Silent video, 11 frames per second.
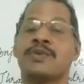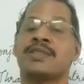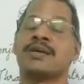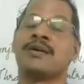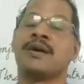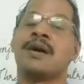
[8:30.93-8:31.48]
with
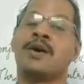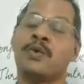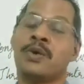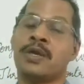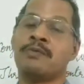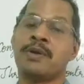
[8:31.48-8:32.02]

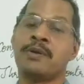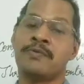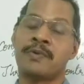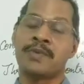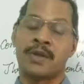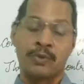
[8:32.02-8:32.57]
even
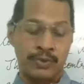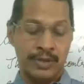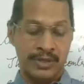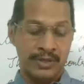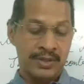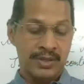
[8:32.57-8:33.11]
from the root.